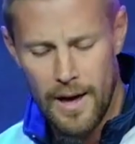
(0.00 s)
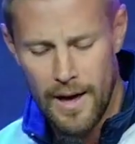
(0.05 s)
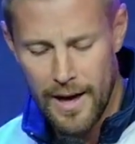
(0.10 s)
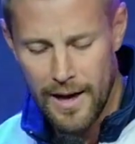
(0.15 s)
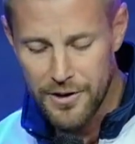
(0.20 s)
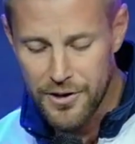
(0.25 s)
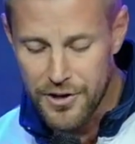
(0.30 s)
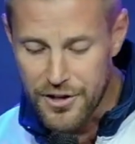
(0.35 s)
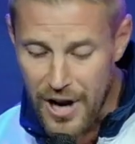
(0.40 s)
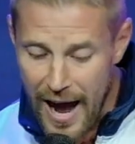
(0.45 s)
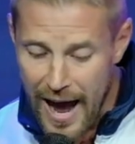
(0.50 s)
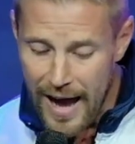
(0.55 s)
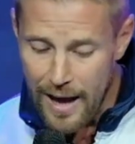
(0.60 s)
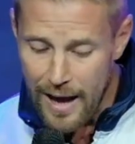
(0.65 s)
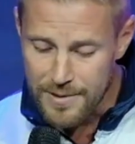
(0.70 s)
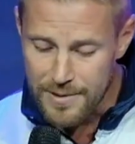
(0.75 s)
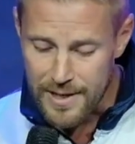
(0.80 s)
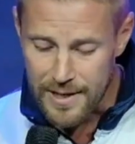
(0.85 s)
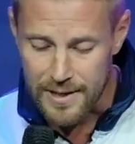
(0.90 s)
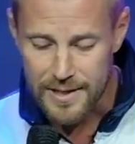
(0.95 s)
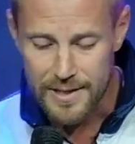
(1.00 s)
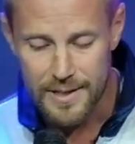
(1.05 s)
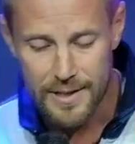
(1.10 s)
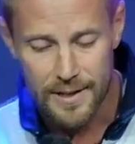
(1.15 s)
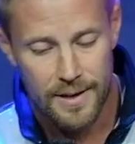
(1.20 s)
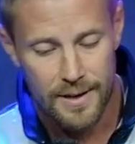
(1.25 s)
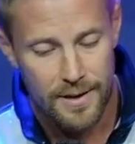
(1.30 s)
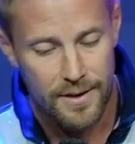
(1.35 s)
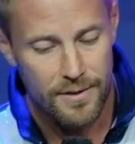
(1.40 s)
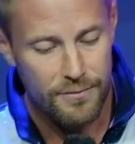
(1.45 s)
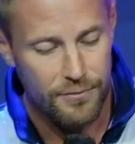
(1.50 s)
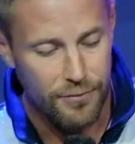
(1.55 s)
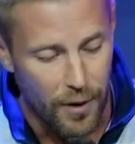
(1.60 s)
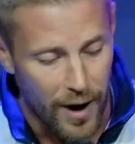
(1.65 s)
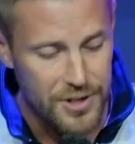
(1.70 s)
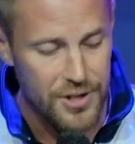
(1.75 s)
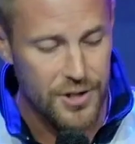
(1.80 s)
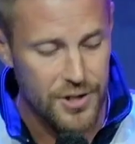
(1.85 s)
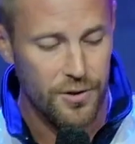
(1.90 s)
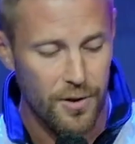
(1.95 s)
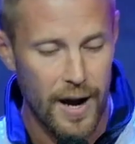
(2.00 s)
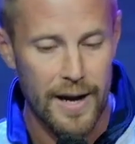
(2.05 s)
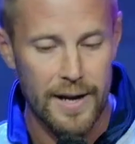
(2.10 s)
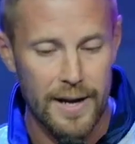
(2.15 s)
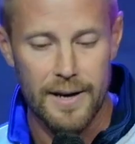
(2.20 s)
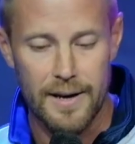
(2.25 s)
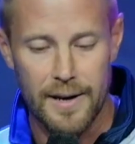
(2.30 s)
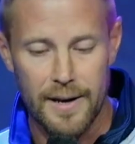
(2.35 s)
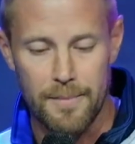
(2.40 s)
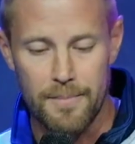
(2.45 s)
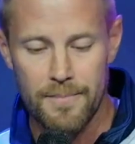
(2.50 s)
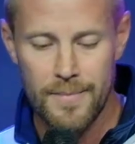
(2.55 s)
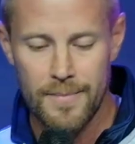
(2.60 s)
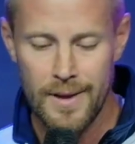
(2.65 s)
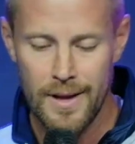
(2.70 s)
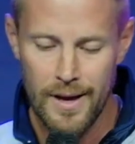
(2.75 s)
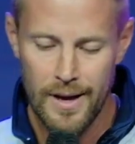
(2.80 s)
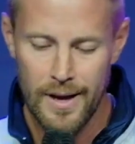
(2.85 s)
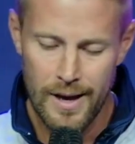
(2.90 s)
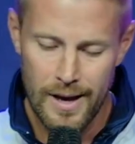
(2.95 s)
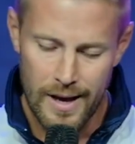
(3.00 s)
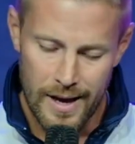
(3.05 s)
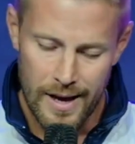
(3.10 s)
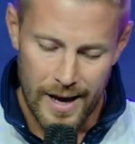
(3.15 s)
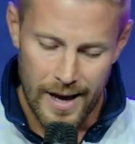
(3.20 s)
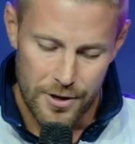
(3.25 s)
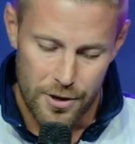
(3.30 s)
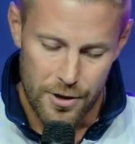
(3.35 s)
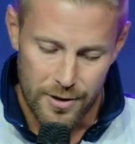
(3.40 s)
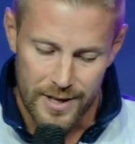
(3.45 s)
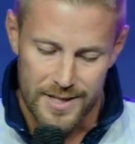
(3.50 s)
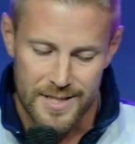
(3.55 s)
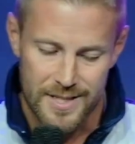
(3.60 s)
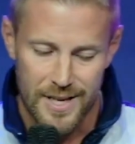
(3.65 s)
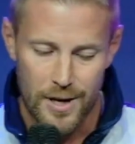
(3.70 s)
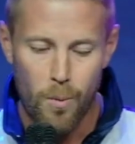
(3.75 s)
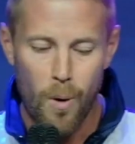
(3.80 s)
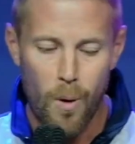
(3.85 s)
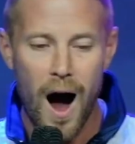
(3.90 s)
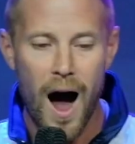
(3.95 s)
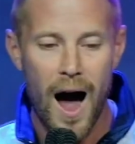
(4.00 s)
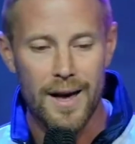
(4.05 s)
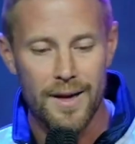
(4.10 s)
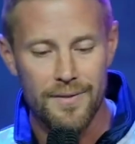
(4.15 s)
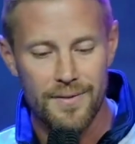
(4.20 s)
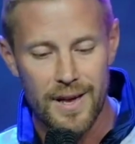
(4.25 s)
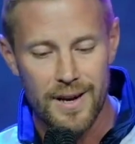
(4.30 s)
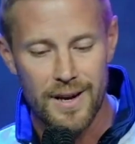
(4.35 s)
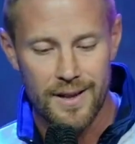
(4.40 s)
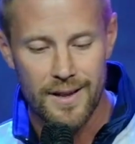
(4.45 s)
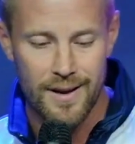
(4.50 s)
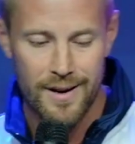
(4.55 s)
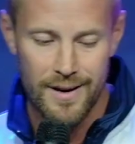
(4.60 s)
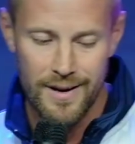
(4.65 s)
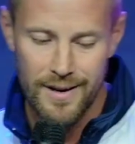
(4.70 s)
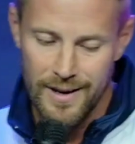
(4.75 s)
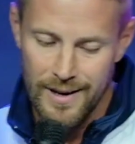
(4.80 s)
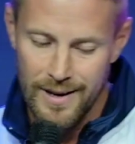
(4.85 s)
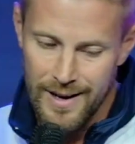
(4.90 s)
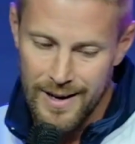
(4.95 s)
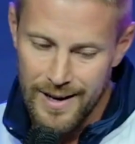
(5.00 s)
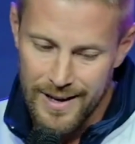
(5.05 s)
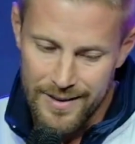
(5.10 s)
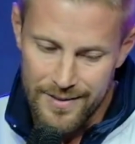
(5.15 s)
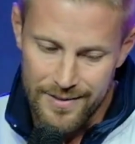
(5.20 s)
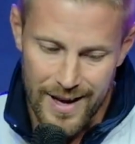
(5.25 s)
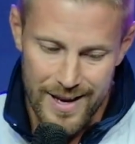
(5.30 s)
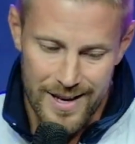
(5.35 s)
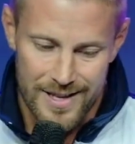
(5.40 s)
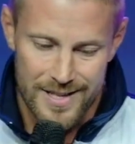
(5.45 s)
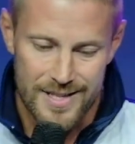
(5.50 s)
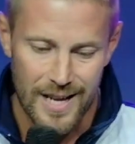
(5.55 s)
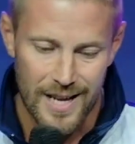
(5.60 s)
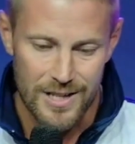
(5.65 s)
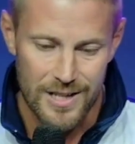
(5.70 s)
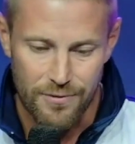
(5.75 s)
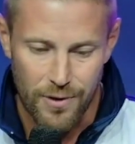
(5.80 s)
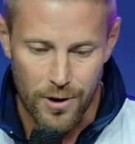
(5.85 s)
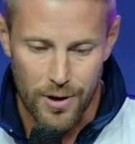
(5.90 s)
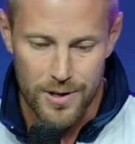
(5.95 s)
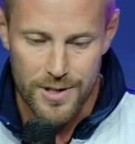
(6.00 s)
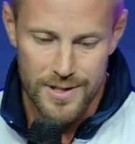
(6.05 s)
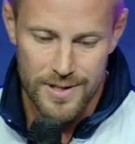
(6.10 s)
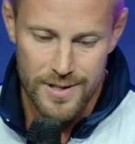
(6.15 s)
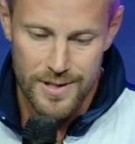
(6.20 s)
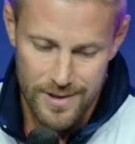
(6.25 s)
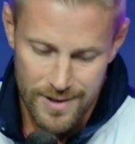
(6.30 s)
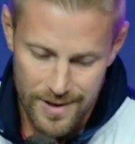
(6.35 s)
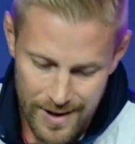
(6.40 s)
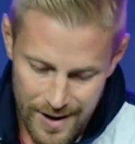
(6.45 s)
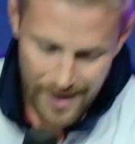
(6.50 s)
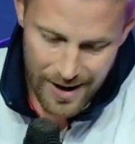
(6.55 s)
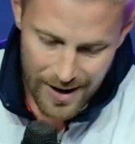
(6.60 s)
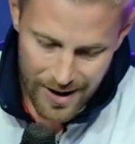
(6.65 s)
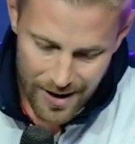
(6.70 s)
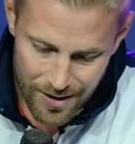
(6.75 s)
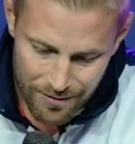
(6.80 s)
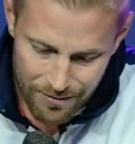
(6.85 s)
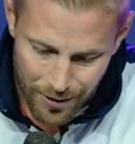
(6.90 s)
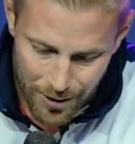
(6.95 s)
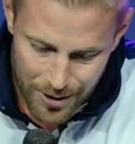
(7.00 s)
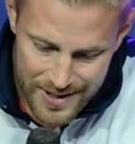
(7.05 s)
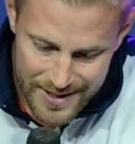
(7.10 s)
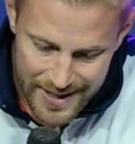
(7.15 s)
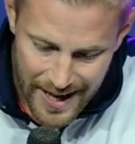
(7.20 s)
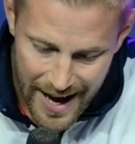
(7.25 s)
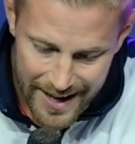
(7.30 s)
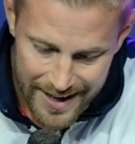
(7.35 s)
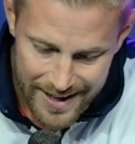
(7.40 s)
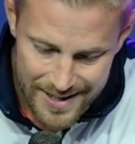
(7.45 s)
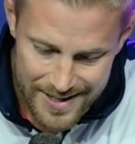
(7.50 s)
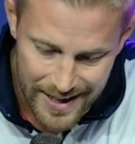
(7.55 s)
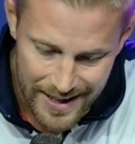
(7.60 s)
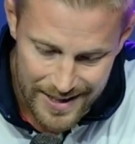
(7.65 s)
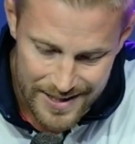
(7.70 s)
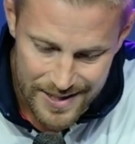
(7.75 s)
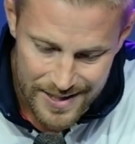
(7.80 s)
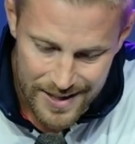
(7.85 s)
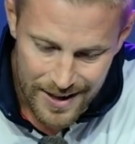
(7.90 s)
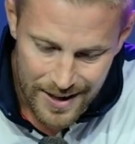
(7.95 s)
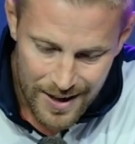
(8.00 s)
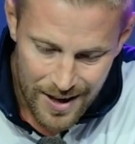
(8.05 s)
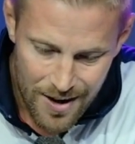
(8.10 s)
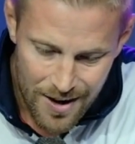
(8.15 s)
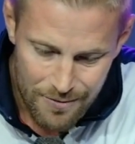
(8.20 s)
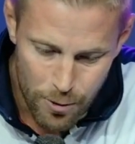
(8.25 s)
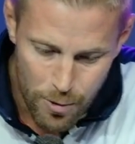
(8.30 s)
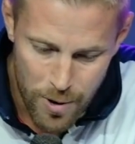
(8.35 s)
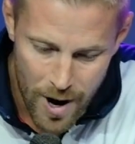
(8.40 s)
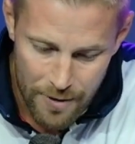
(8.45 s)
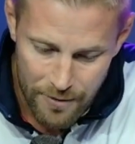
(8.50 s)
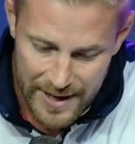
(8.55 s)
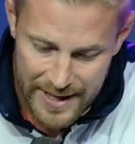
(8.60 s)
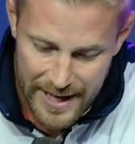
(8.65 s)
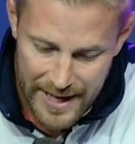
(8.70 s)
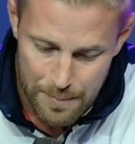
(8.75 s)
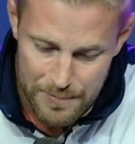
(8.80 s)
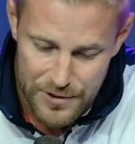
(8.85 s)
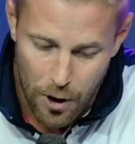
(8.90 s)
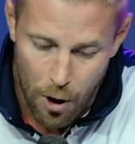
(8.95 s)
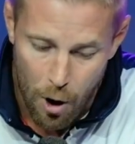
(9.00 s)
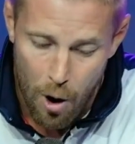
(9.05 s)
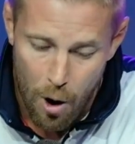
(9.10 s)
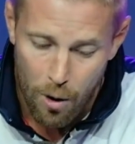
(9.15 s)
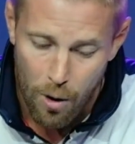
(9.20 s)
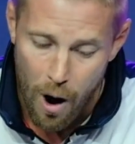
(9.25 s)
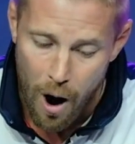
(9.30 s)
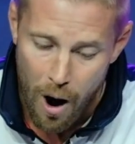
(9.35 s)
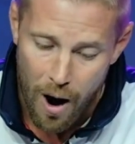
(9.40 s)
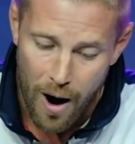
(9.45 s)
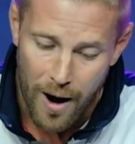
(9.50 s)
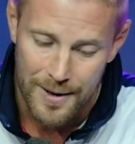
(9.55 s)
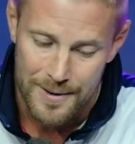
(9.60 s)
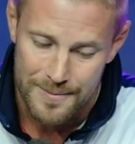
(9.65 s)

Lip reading: And James is frustrated, and you can see why. And then he says verse 10, he says, for whoever keeps the whole law